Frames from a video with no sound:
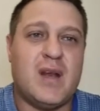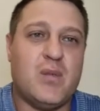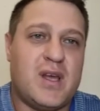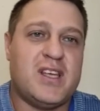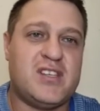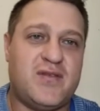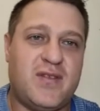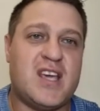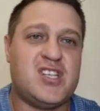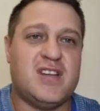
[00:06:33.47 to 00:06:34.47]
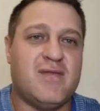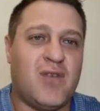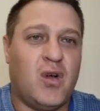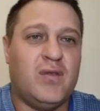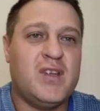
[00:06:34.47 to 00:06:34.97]
And where there's flesh
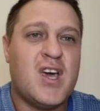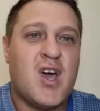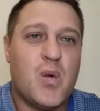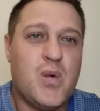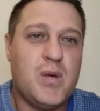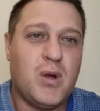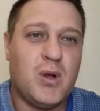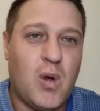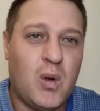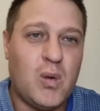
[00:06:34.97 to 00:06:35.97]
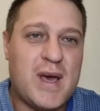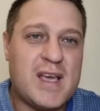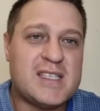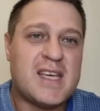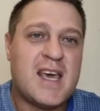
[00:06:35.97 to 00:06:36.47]
involved, we will
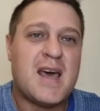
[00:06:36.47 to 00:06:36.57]
always